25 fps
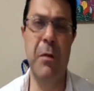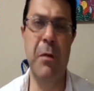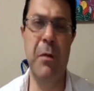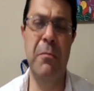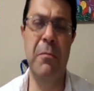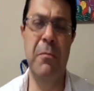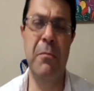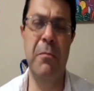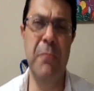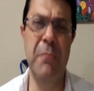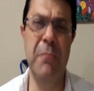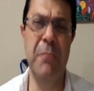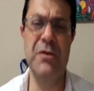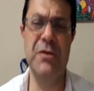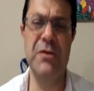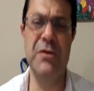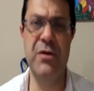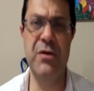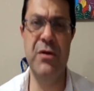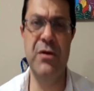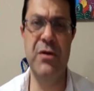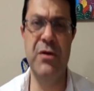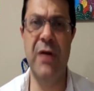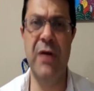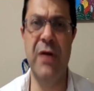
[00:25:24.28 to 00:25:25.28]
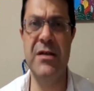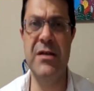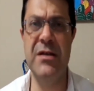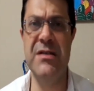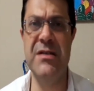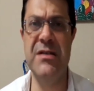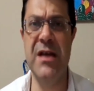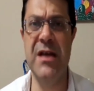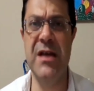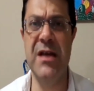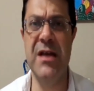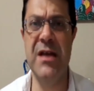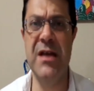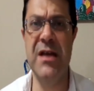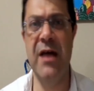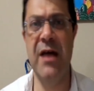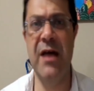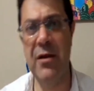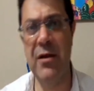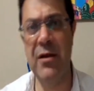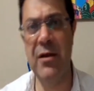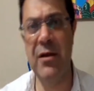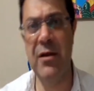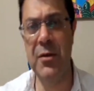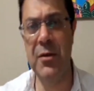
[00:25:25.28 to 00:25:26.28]
because the United States have
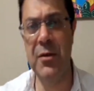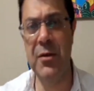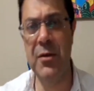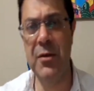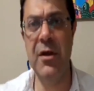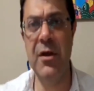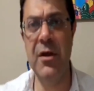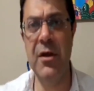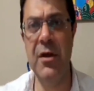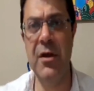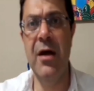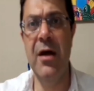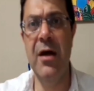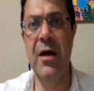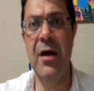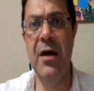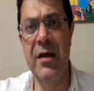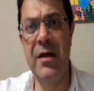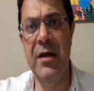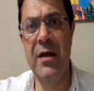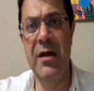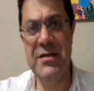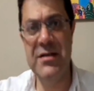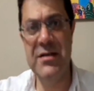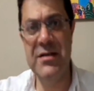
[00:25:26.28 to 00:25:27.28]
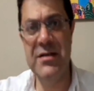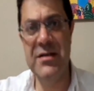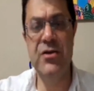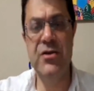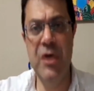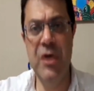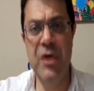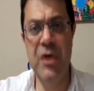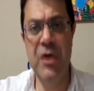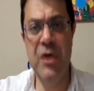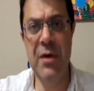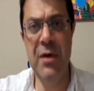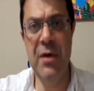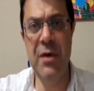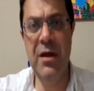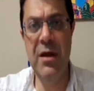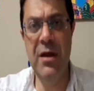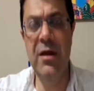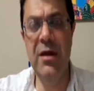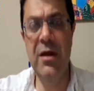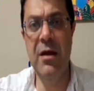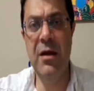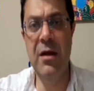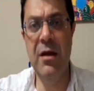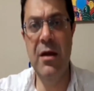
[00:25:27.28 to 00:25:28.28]
adopted a Nazi
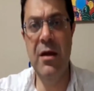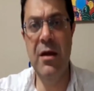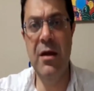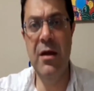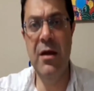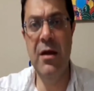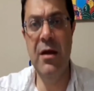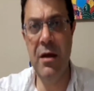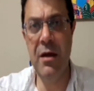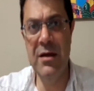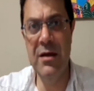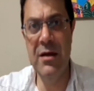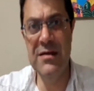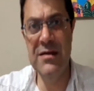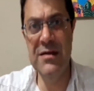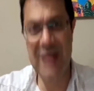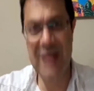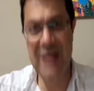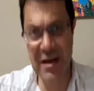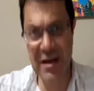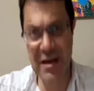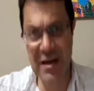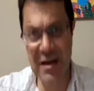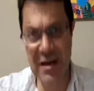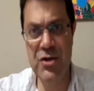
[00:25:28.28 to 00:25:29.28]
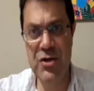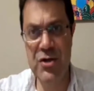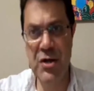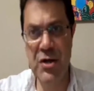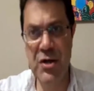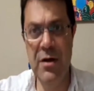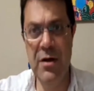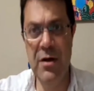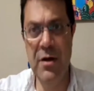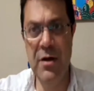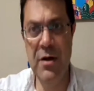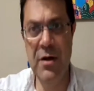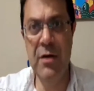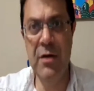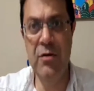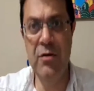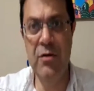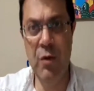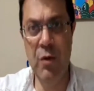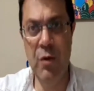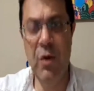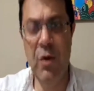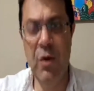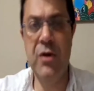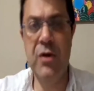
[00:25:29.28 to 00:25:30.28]
Germany strategy
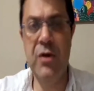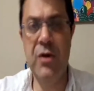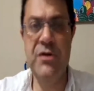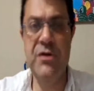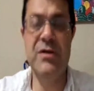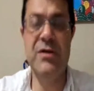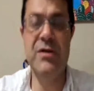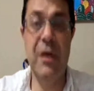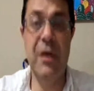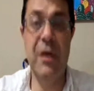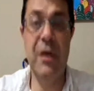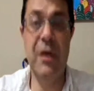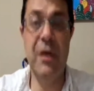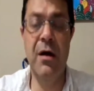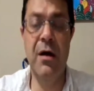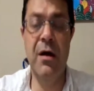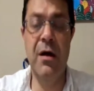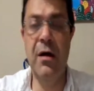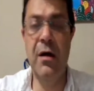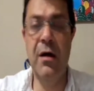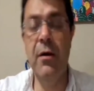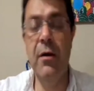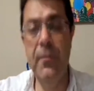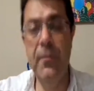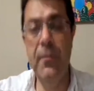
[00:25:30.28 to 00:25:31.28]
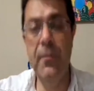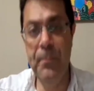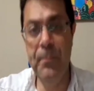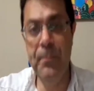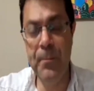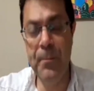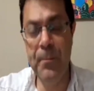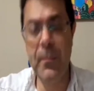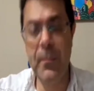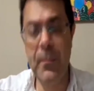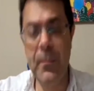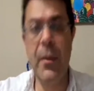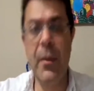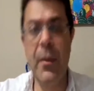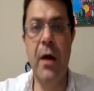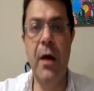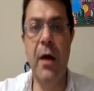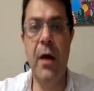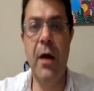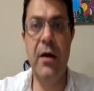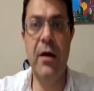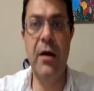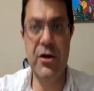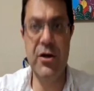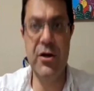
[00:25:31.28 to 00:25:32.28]
towards
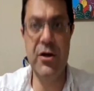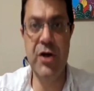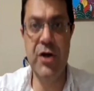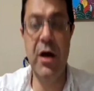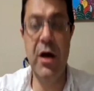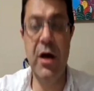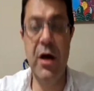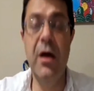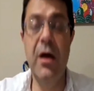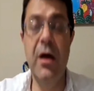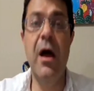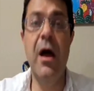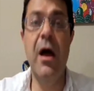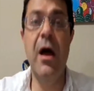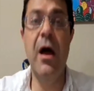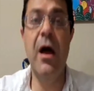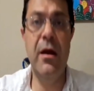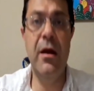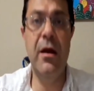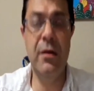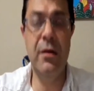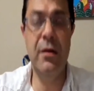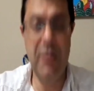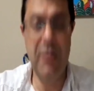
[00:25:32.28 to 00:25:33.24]
Russia, and